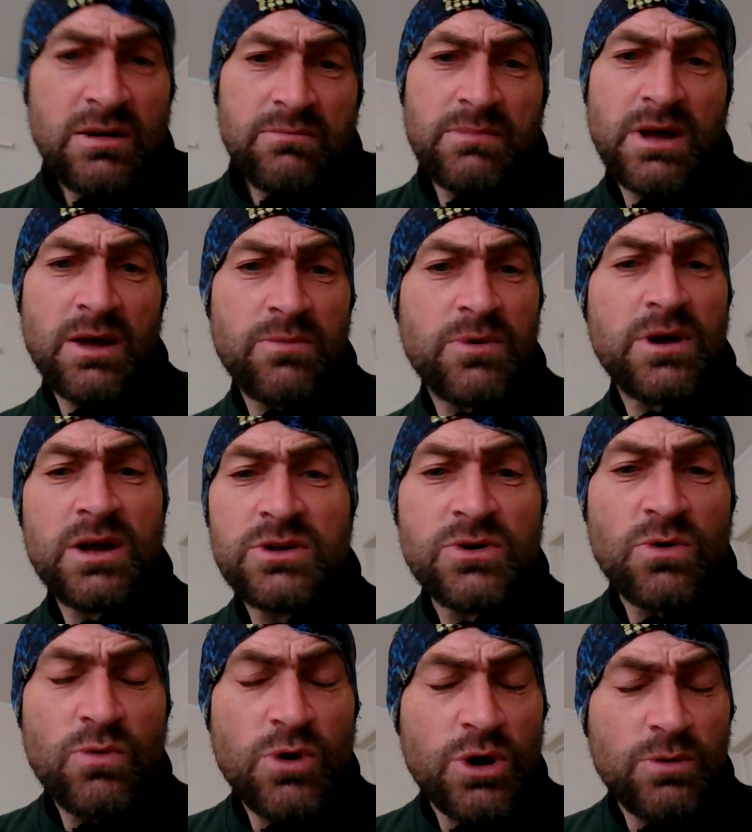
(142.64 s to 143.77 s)
maybe in
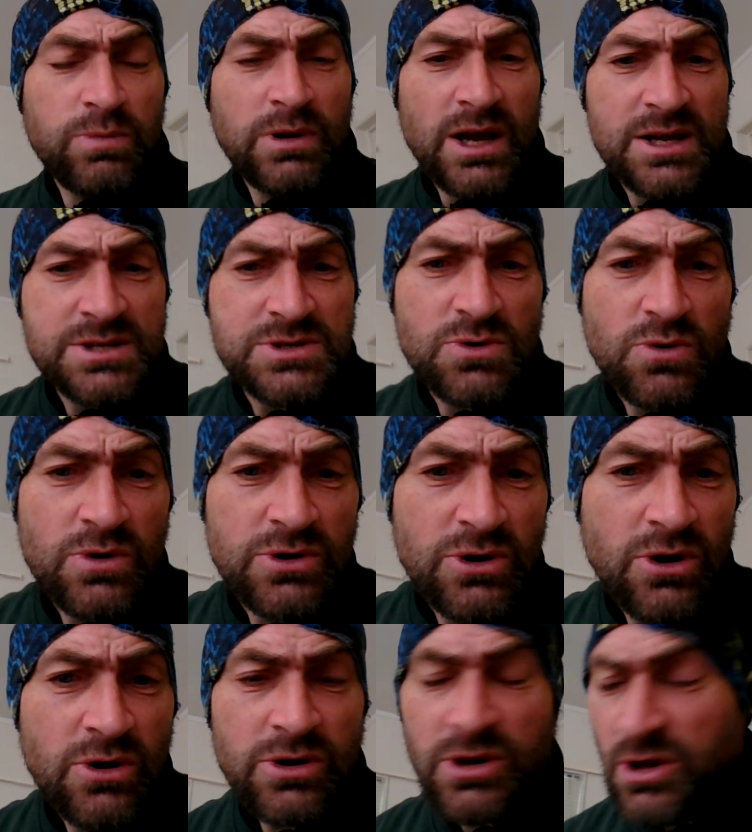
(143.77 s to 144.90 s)
your workplace or in
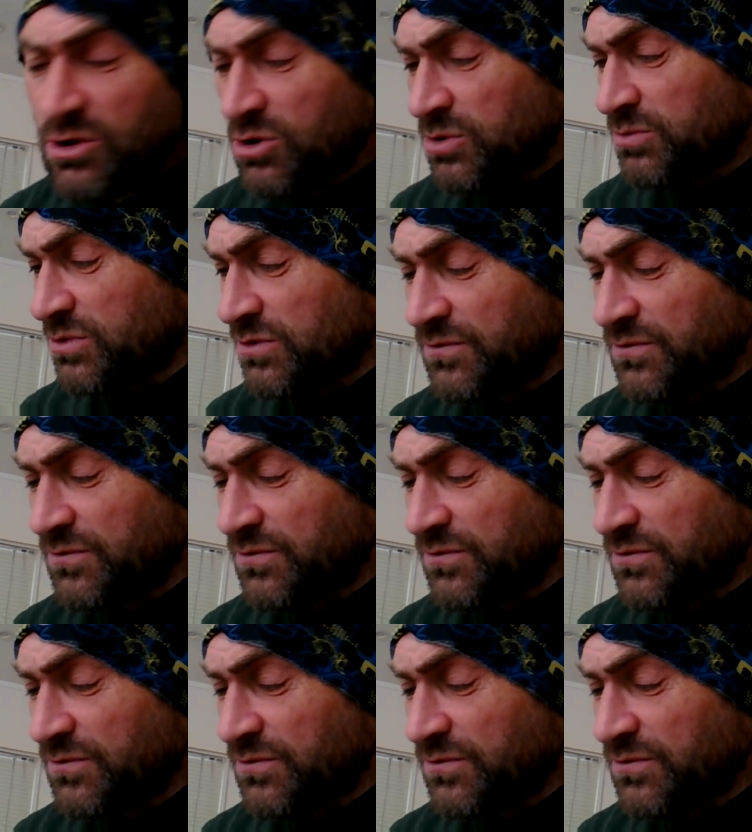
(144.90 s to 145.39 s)
your own home,